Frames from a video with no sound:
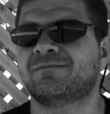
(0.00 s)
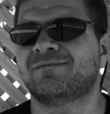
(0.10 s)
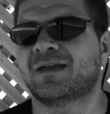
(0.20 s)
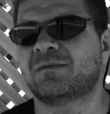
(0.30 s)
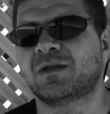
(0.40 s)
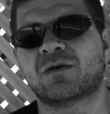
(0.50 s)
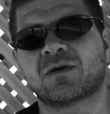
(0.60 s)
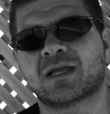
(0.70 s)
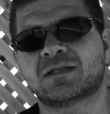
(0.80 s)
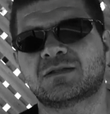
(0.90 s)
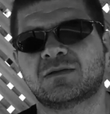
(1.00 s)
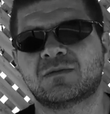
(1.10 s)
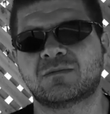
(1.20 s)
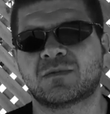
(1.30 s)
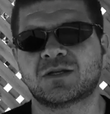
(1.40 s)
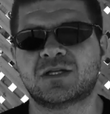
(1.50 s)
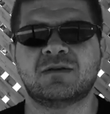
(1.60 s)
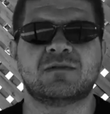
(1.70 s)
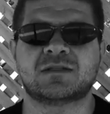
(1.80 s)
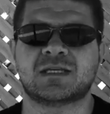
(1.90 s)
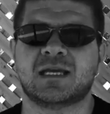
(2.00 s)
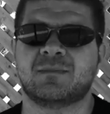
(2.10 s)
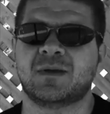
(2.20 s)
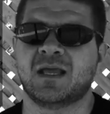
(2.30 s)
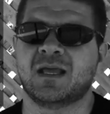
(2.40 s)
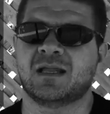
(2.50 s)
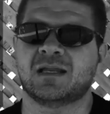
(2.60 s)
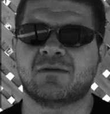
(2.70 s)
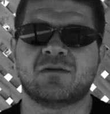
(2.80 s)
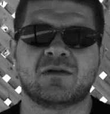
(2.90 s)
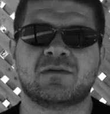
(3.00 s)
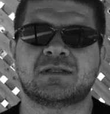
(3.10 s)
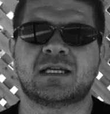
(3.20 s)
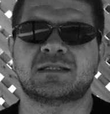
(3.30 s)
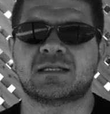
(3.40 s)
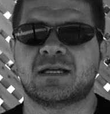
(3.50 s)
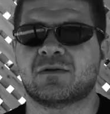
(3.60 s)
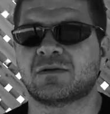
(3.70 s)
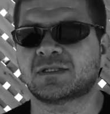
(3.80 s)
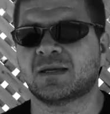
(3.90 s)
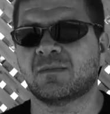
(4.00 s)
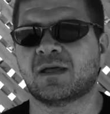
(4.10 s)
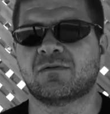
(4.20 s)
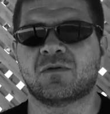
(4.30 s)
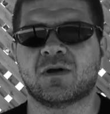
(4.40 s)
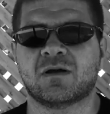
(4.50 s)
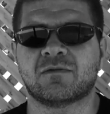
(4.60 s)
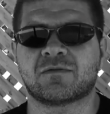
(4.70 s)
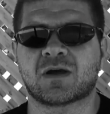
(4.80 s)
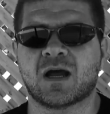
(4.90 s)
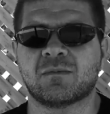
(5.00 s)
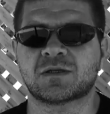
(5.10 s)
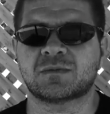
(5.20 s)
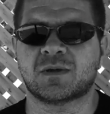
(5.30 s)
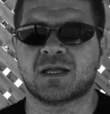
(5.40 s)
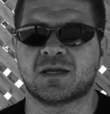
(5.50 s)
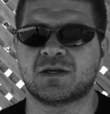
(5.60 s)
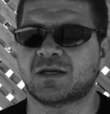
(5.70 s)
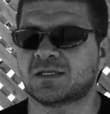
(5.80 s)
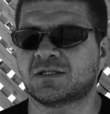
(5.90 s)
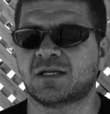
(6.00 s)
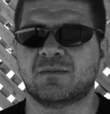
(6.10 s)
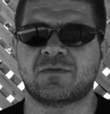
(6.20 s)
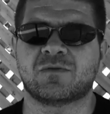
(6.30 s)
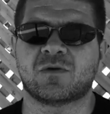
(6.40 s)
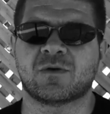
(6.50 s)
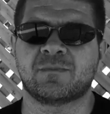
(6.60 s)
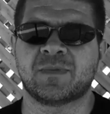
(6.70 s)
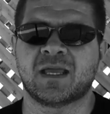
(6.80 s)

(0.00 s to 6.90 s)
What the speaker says: maybe you don't get to achieve the same level of intensity or the same level of accomplishment as you did before,